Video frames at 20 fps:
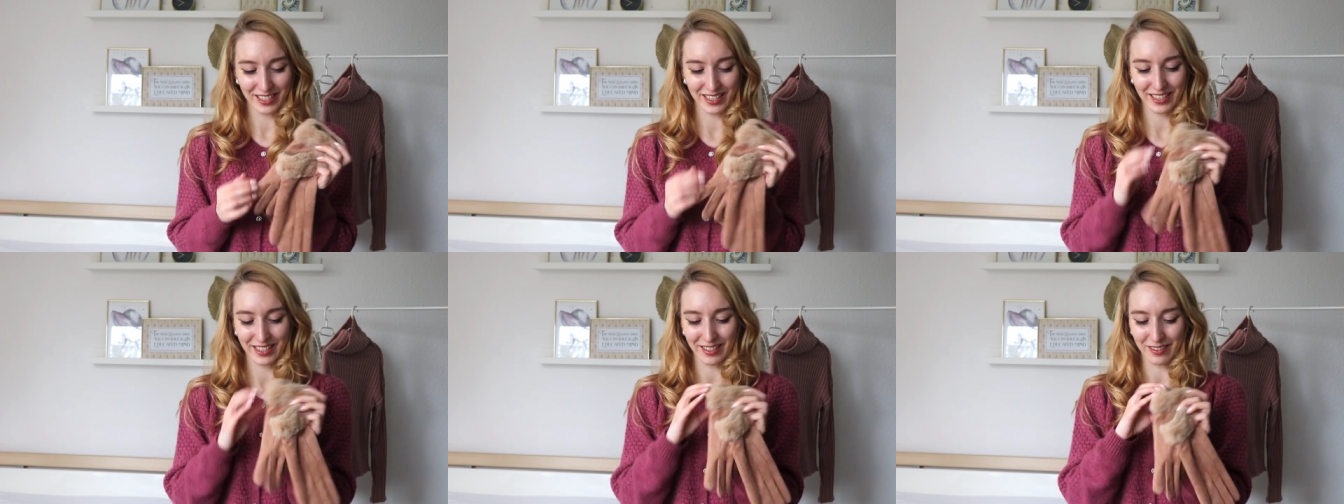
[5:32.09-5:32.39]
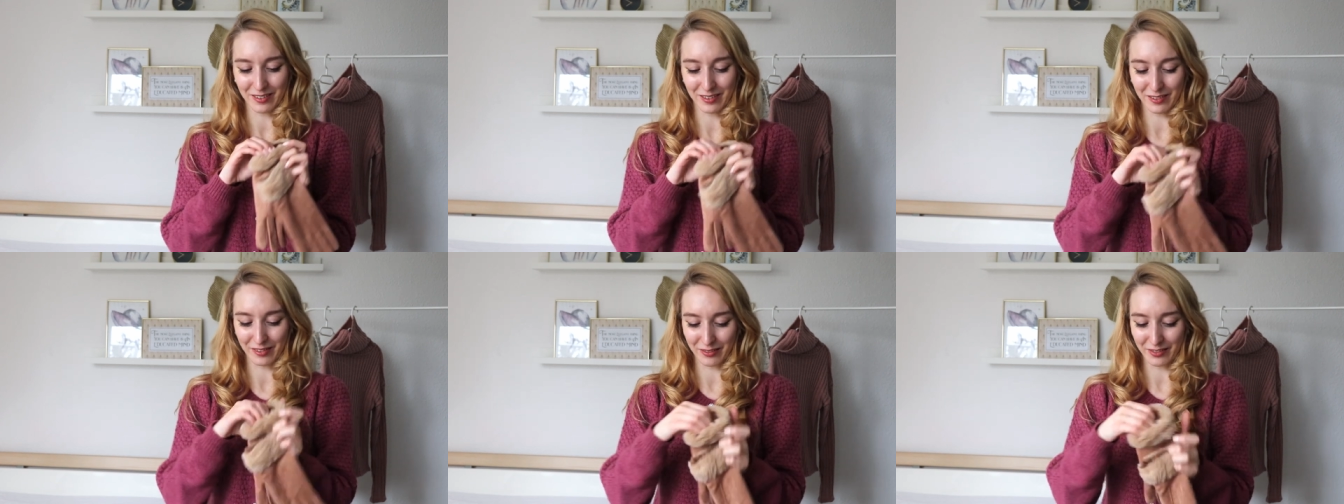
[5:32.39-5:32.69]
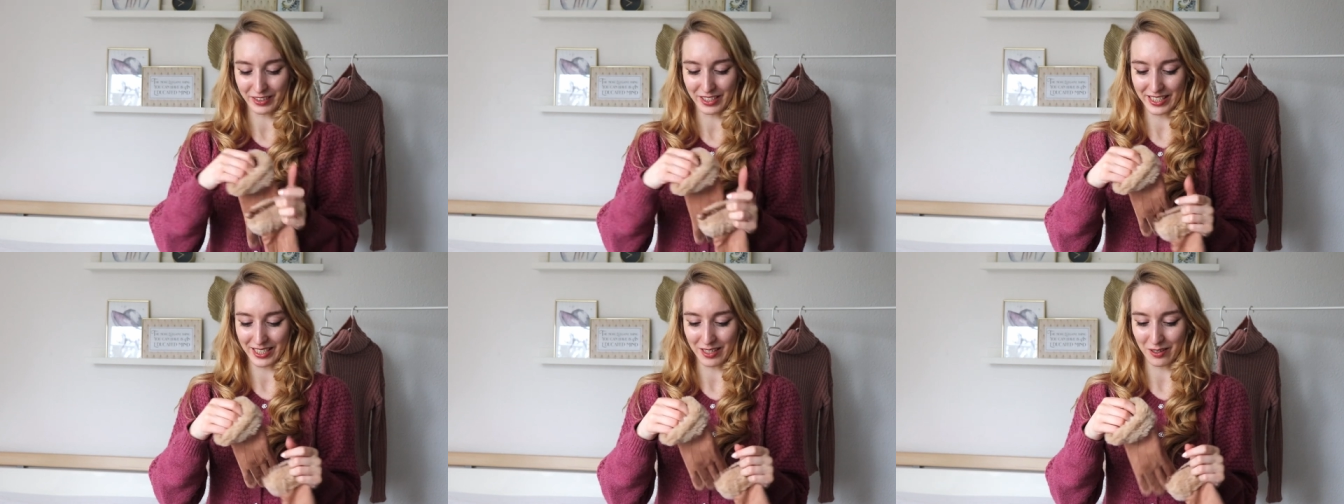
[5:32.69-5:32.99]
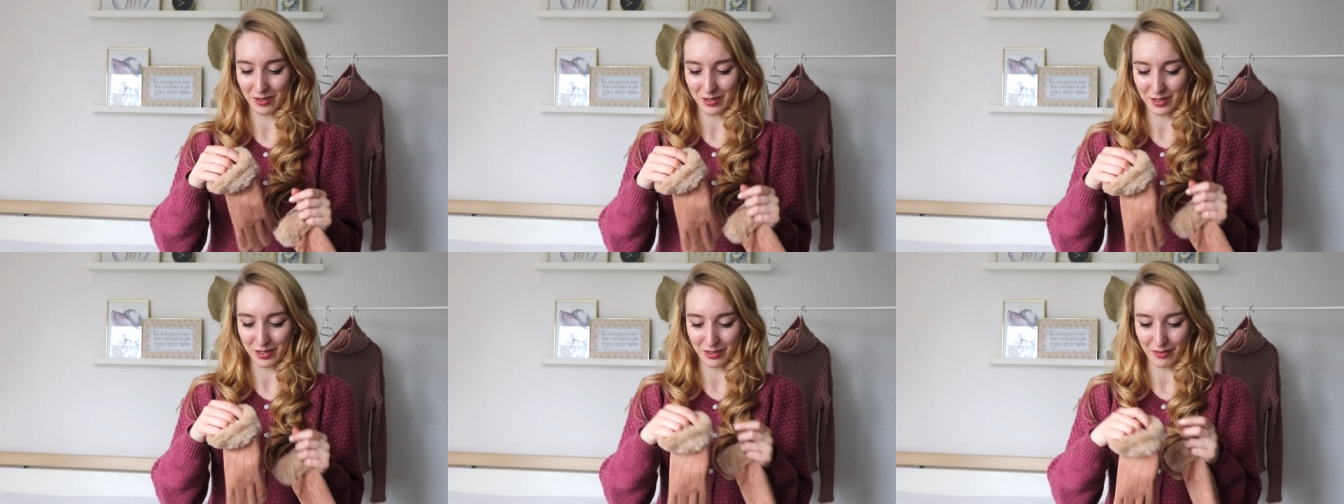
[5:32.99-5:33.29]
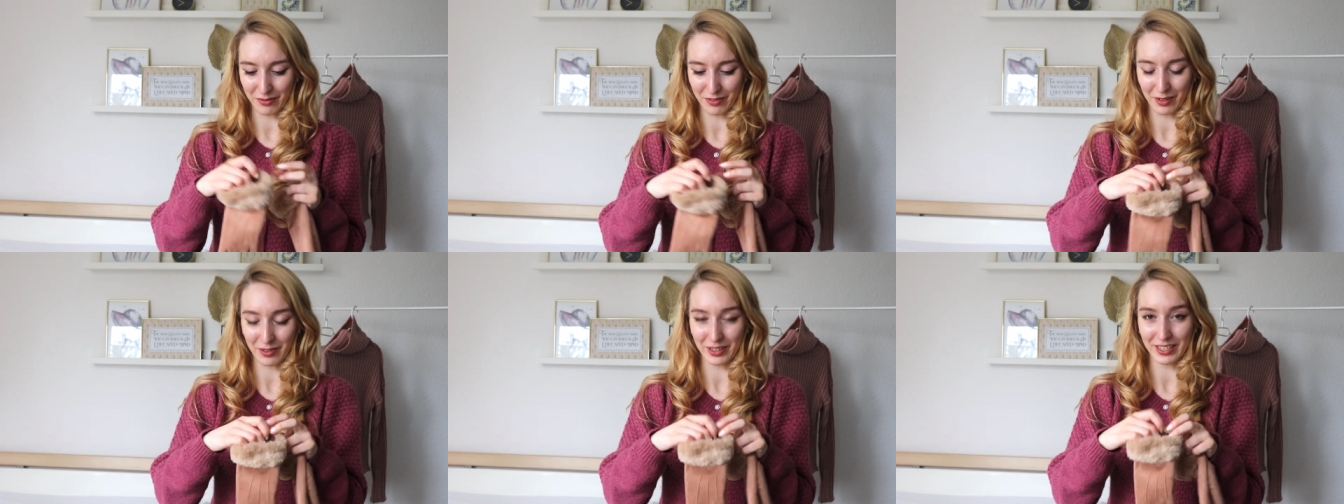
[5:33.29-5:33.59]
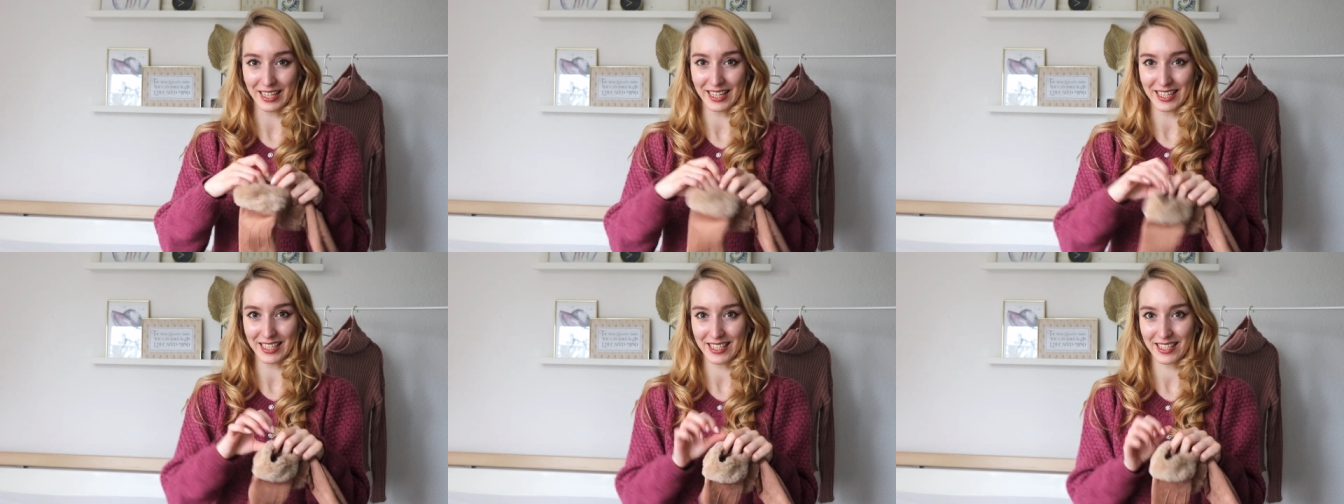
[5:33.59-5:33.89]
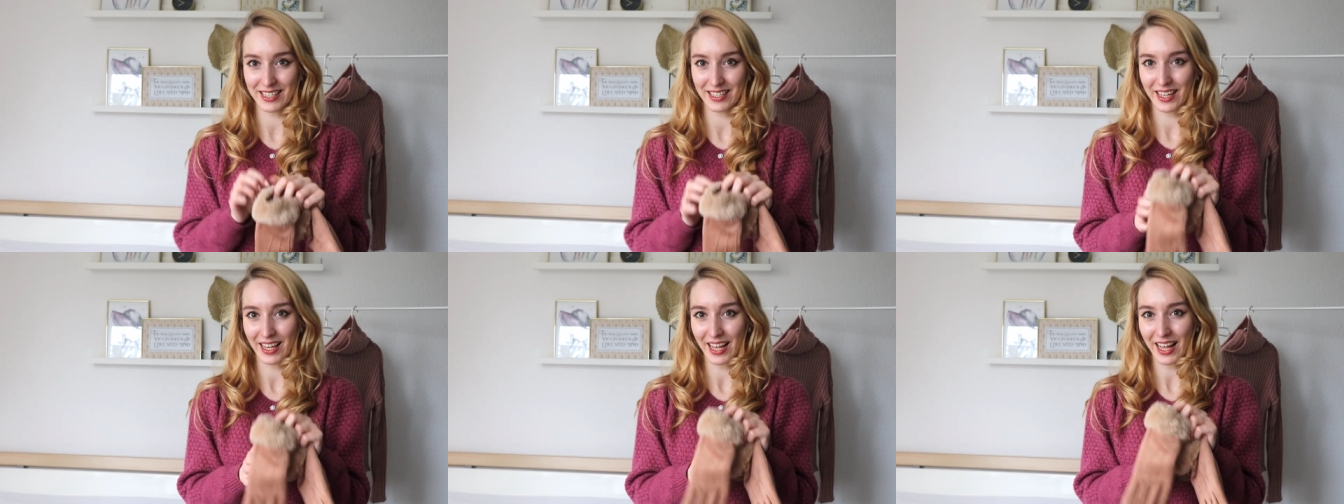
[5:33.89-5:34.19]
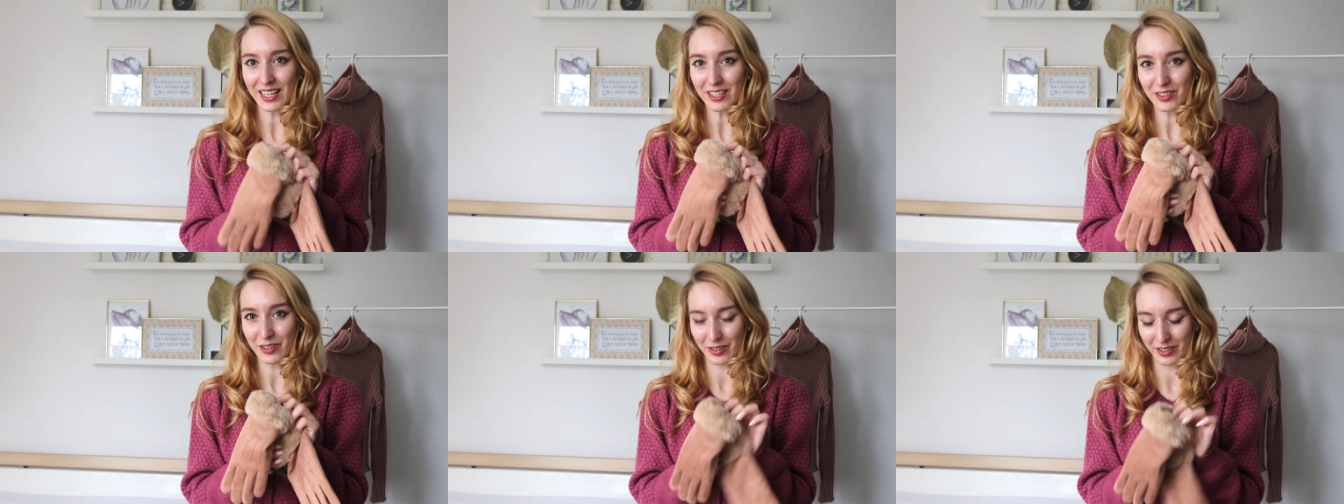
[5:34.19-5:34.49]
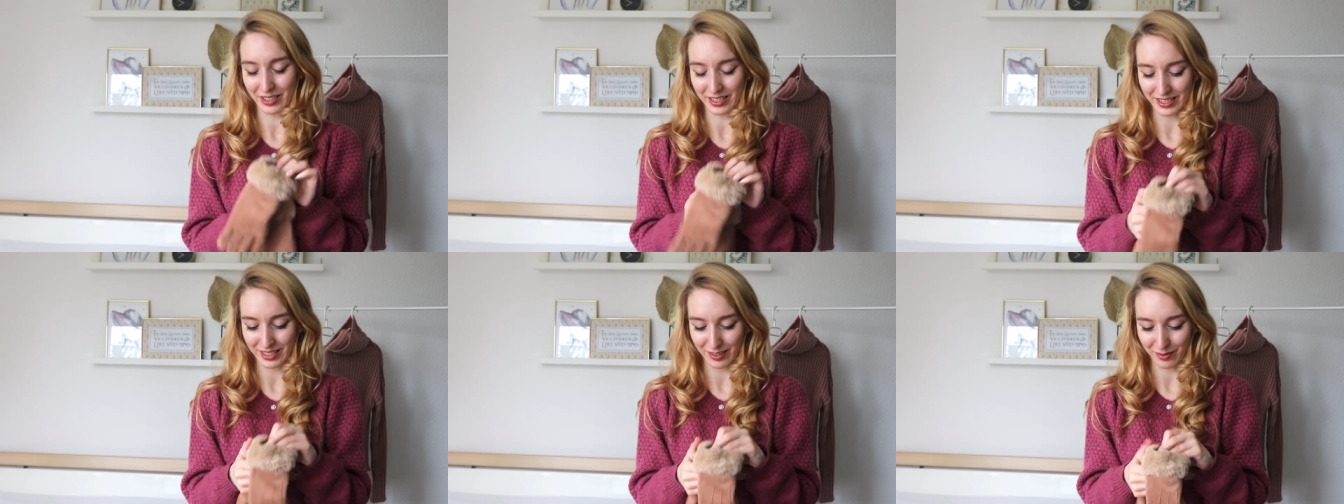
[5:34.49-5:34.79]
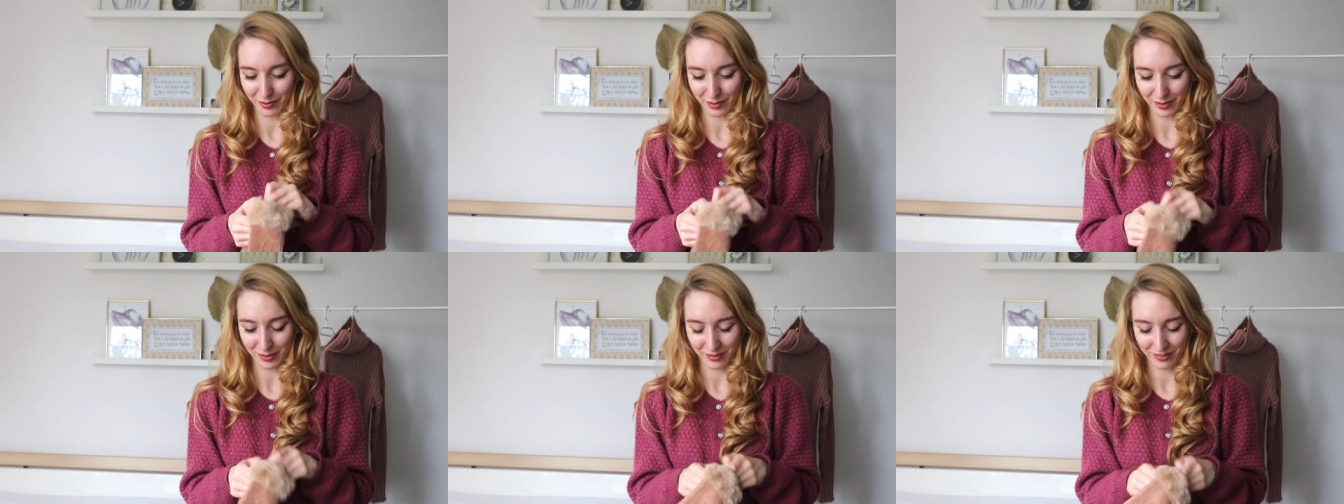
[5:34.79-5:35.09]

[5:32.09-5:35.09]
So these are also a very nice alternative.